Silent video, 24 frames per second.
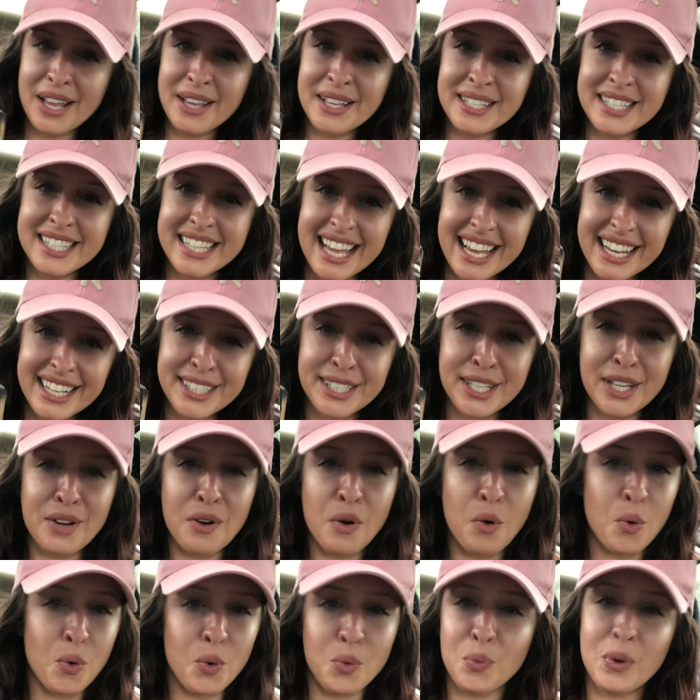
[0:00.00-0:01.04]
sex, like
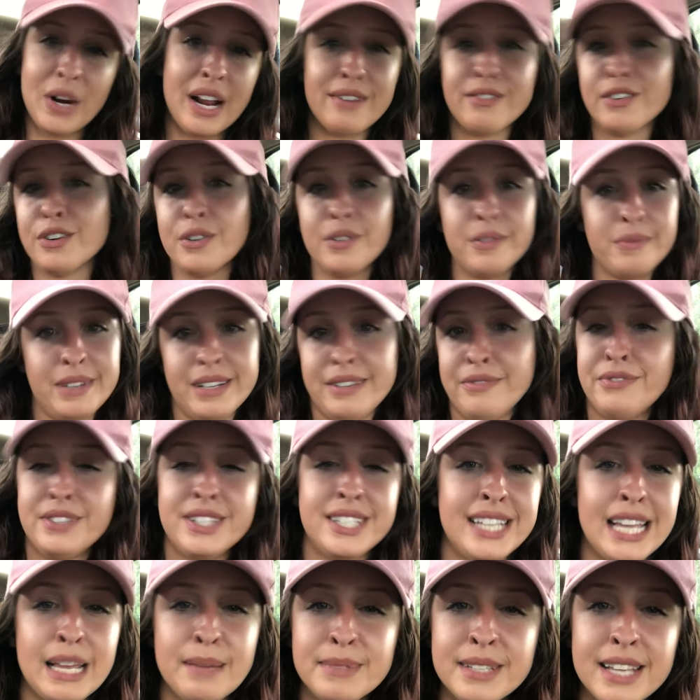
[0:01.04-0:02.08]
or whatever, if
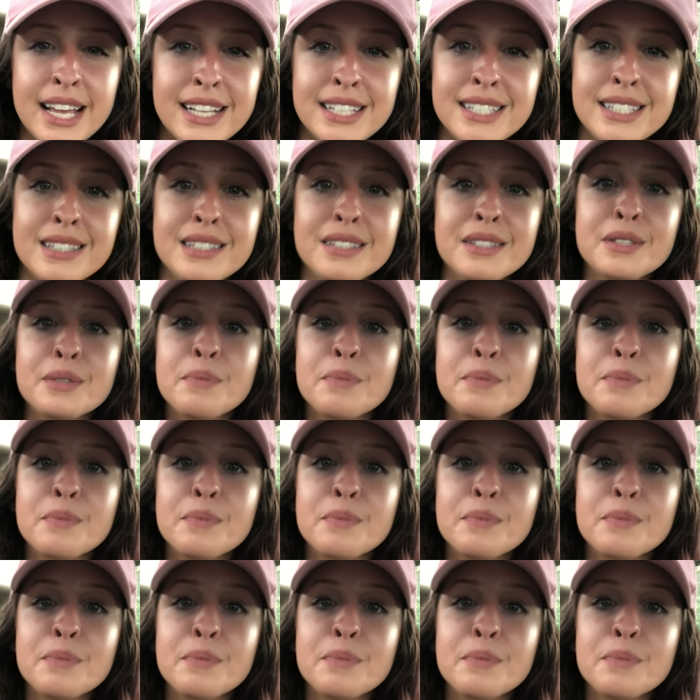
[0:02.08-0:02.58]
same sex